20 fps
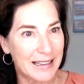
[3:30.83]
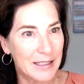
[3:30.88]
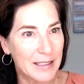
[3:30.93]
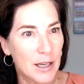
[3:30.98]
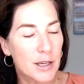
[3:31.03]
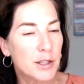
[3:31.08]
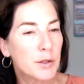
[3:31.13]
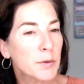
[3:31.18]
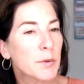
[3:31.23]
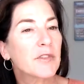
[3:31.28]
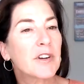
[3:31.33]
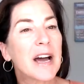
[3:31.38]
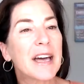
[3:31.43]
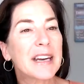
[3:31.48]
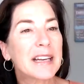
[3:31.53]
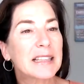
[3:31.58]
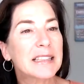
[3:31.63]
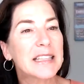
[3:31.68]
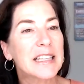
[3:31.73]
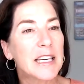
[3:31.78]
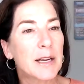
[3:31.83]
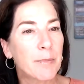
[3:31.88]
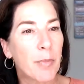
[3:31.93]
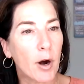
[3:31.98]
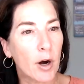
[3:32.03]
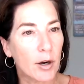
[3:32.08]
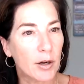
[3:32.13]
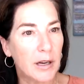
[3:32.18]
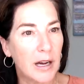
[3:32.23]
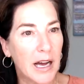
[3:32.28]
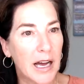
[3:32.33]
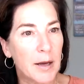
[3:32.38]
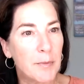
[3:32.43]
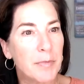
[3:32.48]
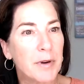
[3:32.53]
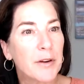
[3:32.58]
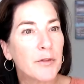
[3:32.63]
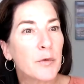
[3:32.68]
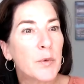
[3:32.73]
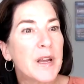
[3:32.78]
So we've got to clean up our gut. But
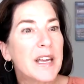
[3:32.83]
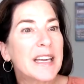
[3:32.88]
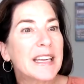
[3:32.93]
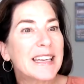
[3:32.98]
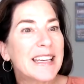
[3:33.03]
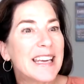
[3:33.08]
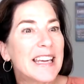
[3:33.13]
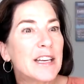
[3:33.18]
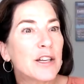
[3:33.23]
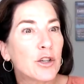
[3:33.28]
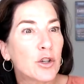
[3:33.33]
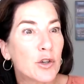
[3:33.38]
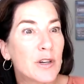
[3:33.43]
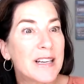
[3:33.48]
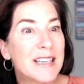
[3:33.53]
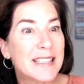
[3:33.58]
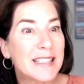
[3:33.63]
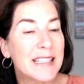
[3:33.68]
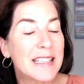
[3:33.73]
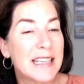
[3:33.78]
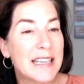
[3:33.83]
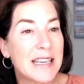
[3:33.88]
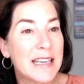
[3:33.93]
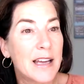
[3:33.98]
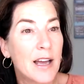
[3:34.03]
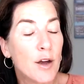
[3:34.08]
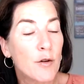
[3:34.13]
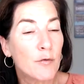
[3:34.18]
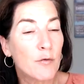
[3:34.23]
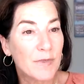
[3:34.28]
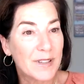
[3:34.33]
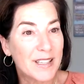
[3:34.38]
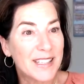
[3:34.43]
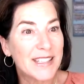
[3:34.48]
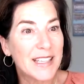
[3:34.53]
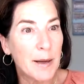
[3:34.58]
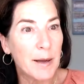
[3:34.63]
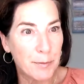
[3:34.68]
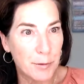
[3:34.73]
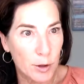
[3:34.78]
if we can increase the
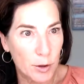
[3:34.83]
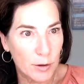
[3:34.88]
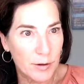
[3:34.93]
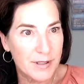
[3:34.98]
receptors,